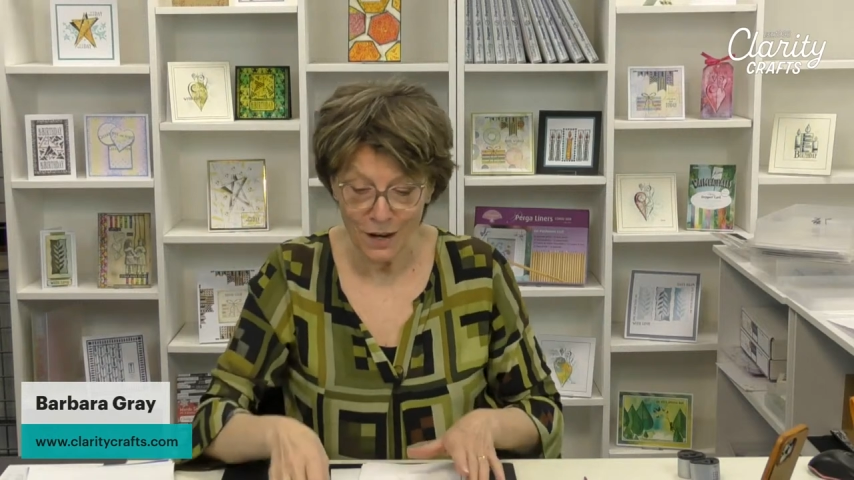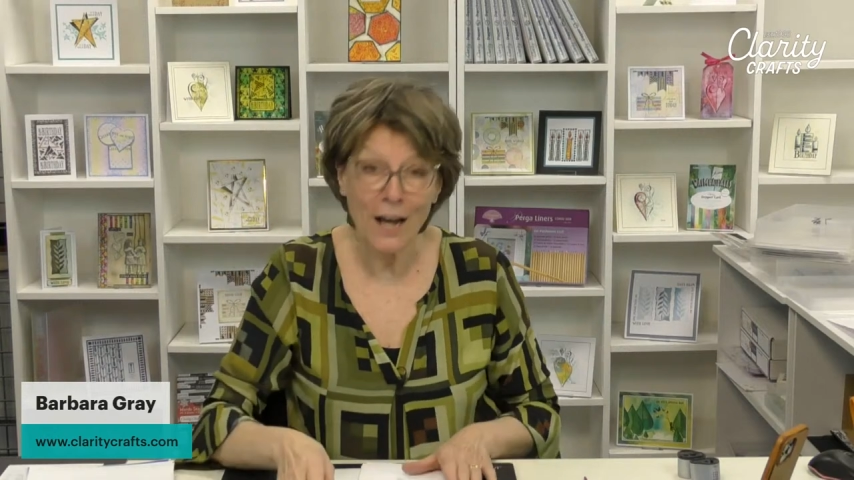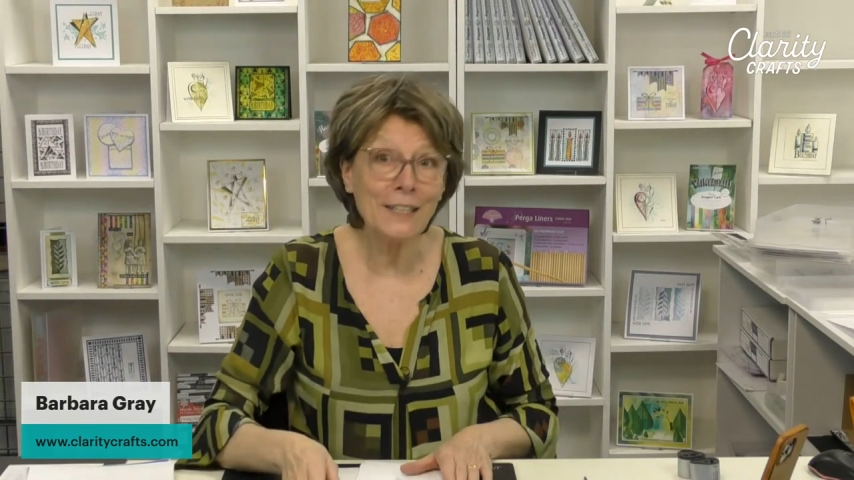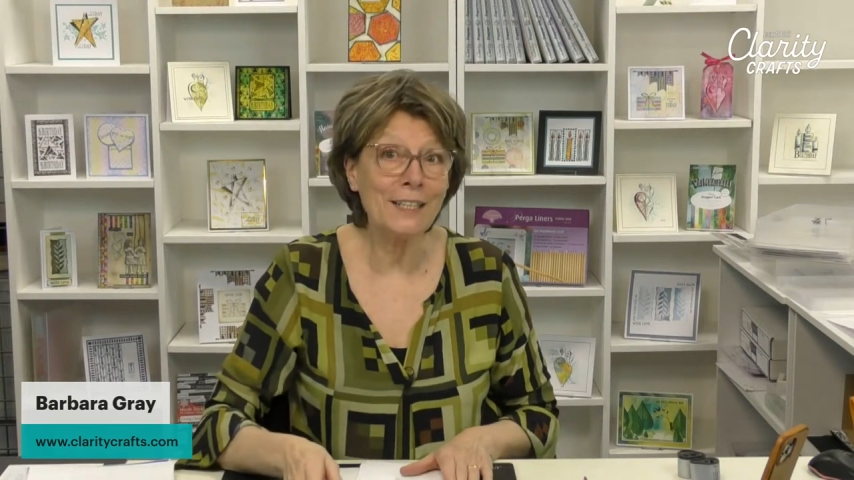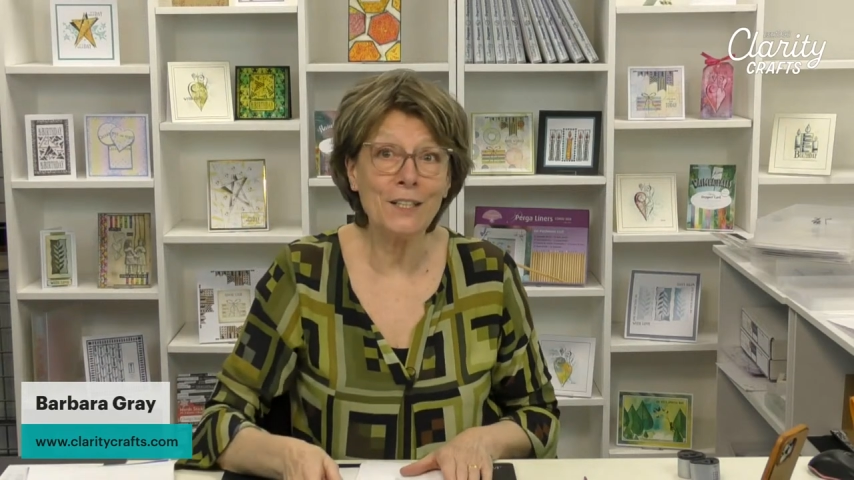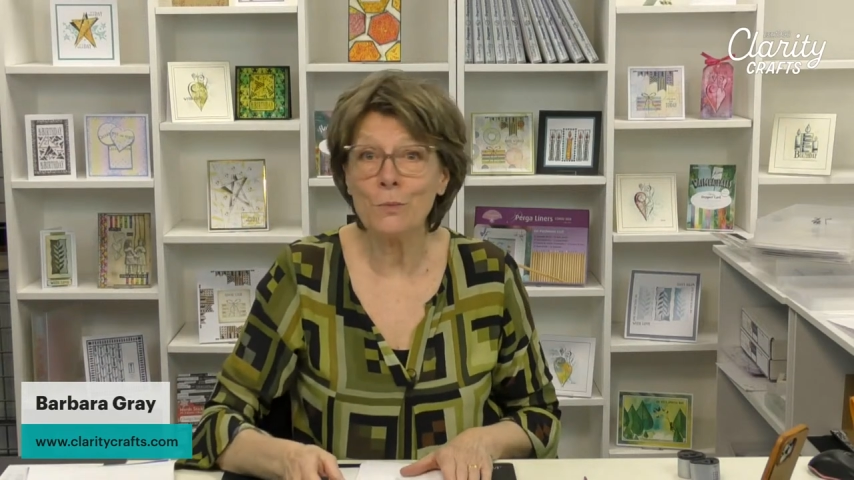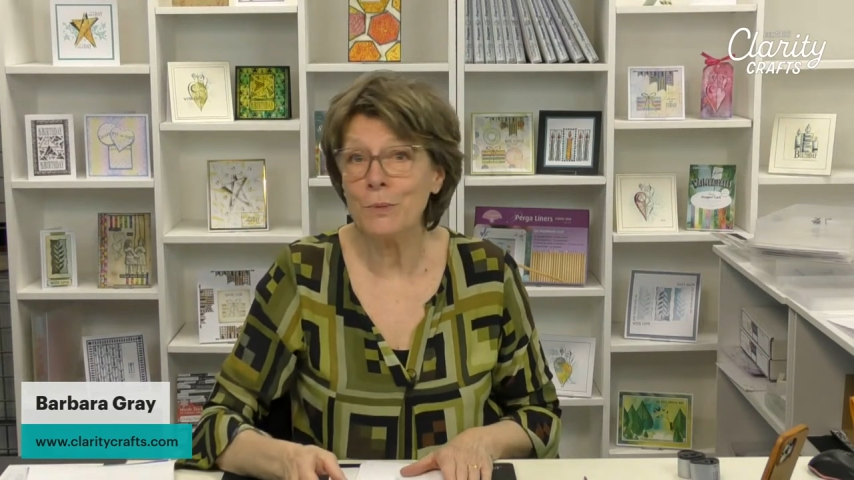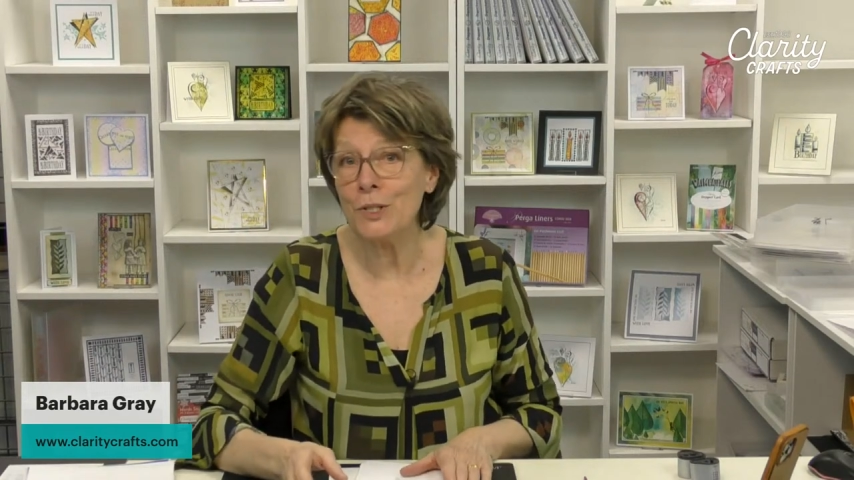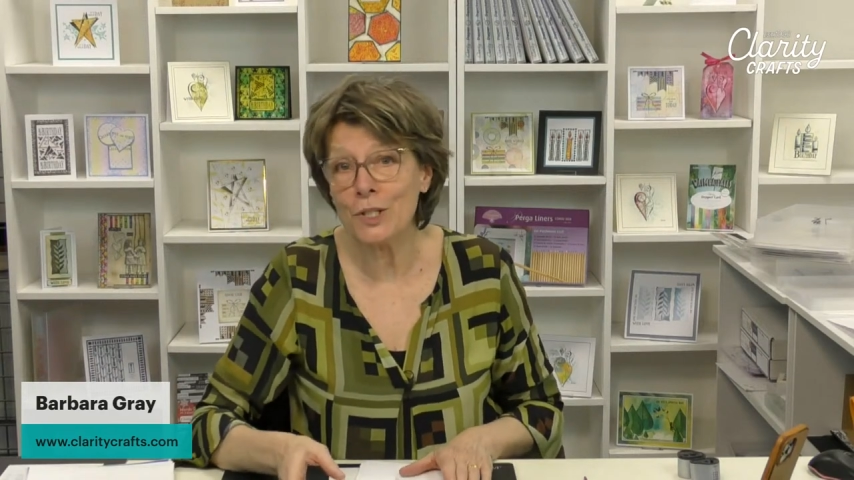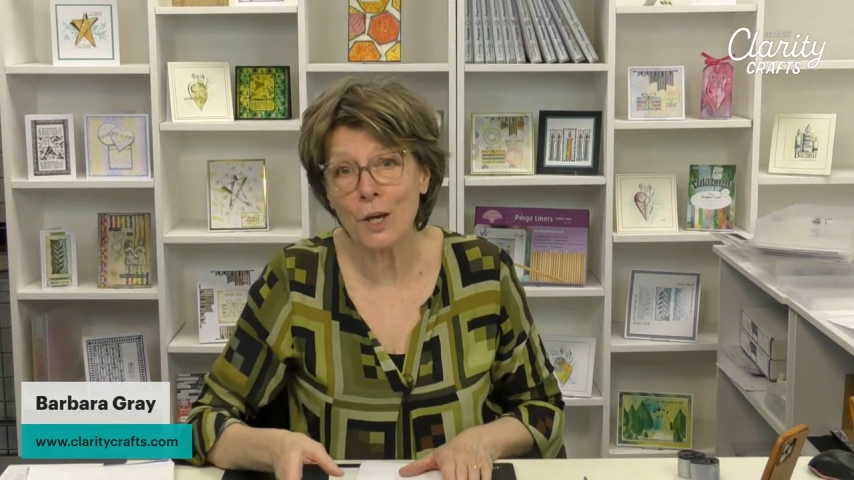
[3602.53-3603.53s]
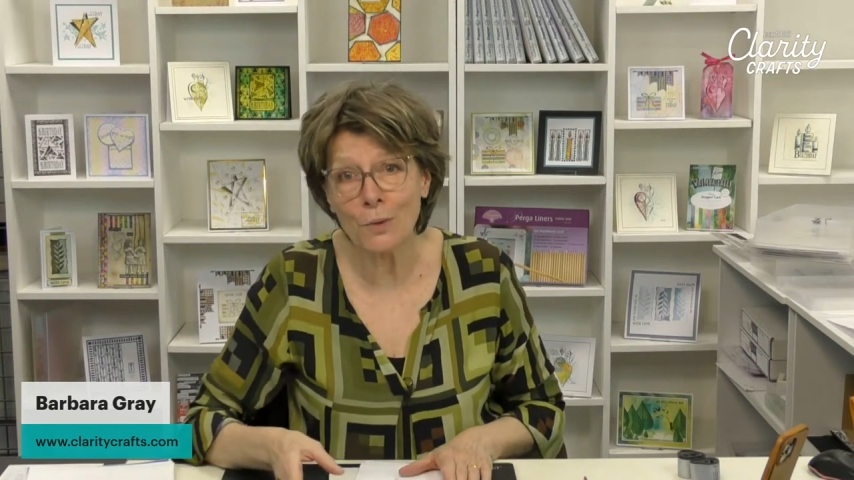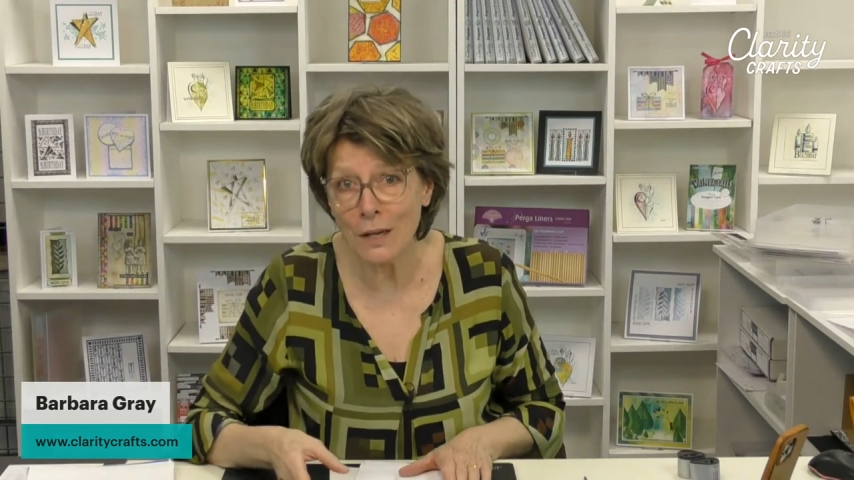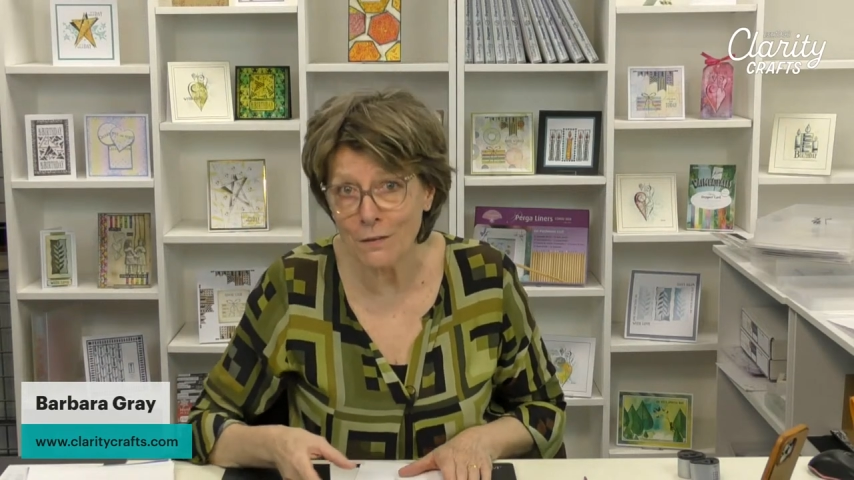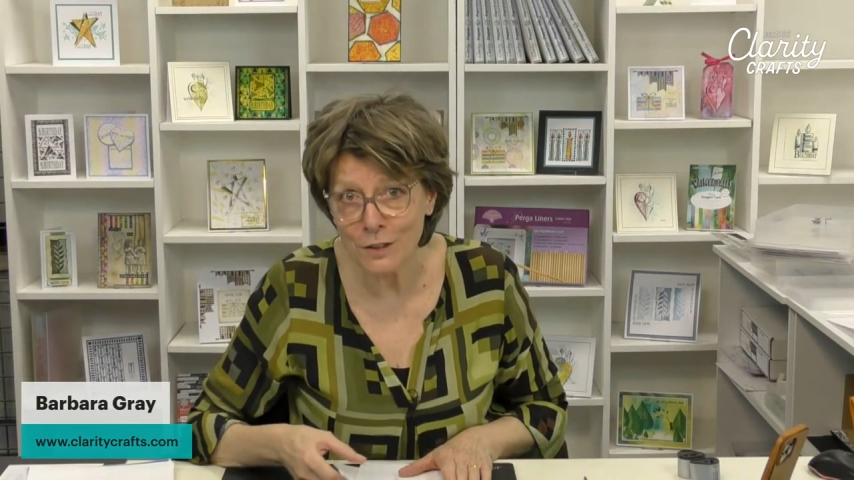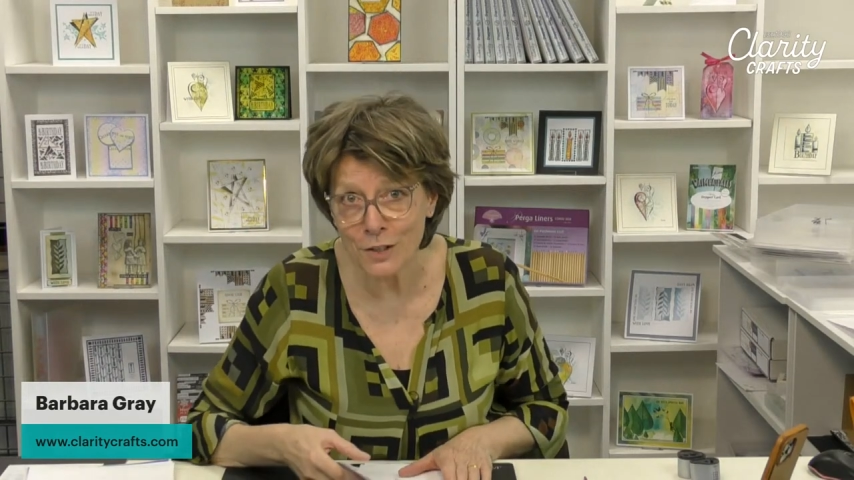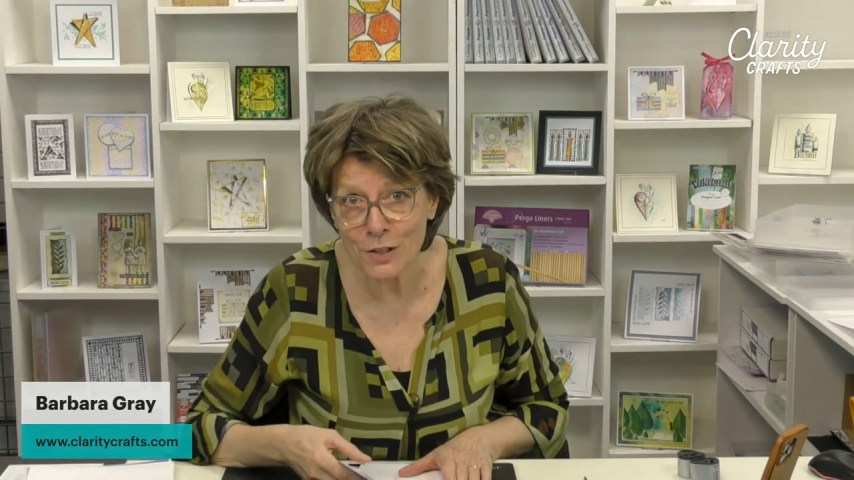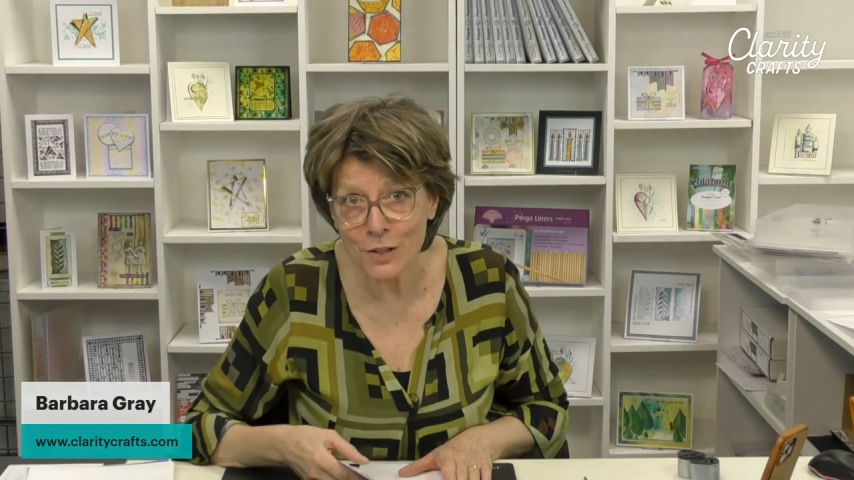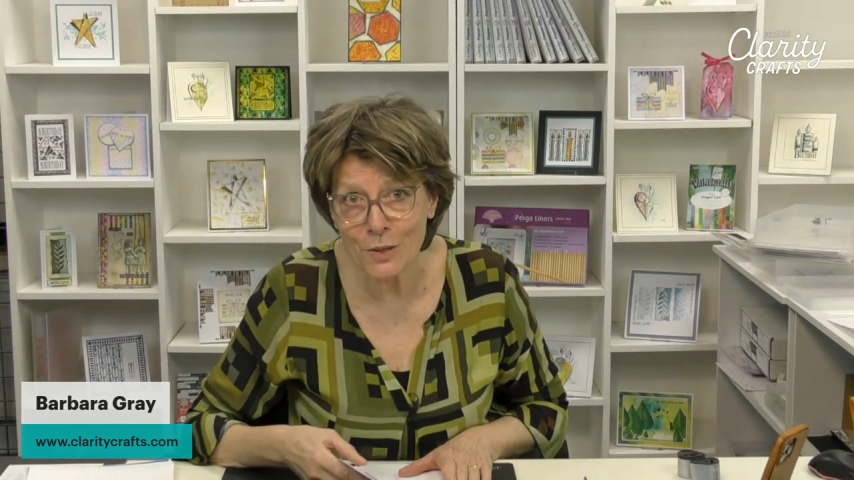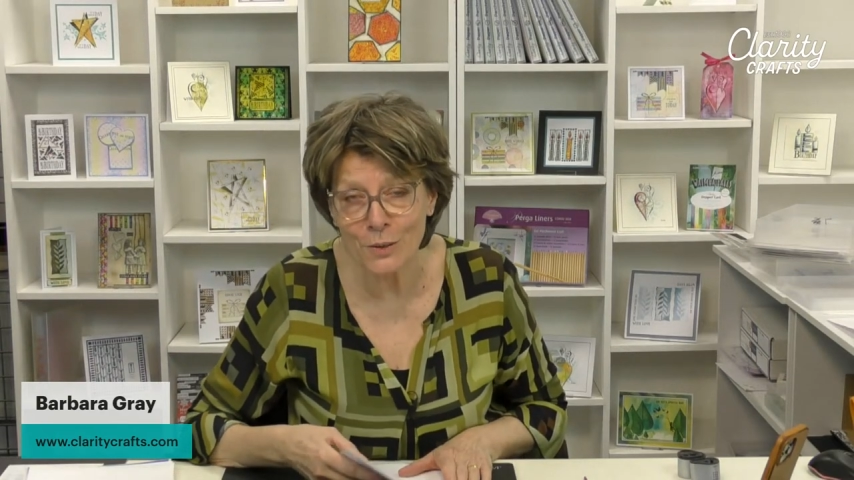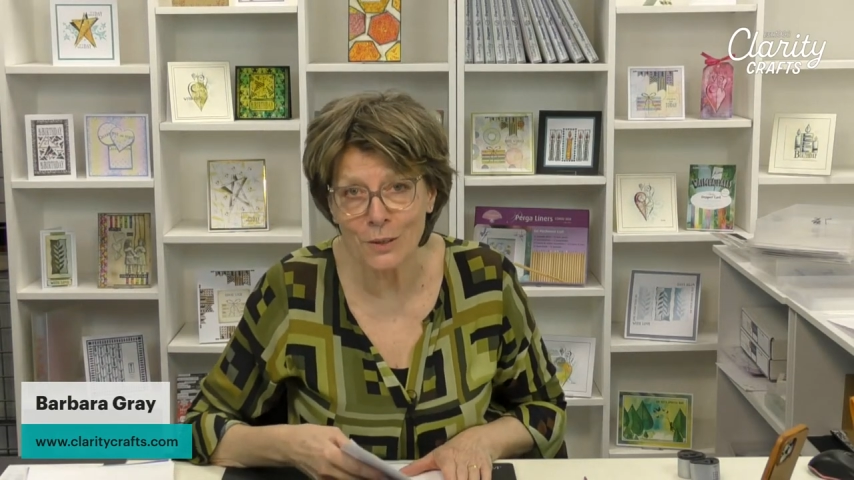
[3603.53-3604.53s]
I think these would be so lovely to
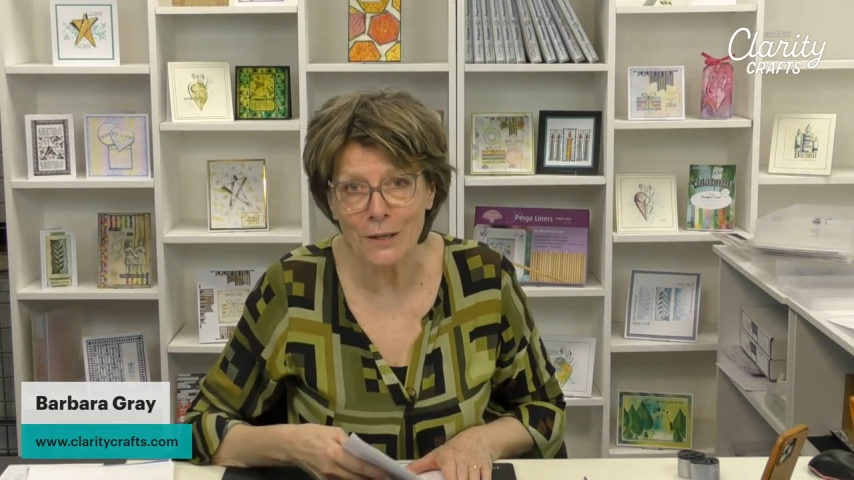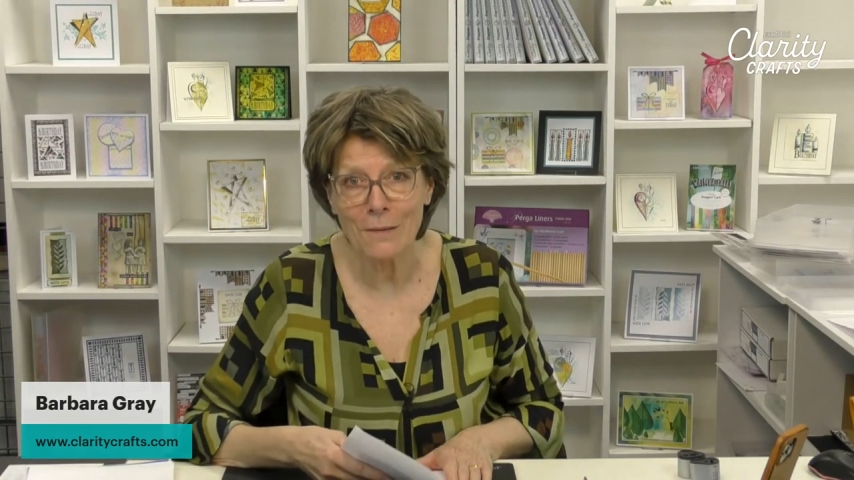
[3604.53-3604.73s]
do.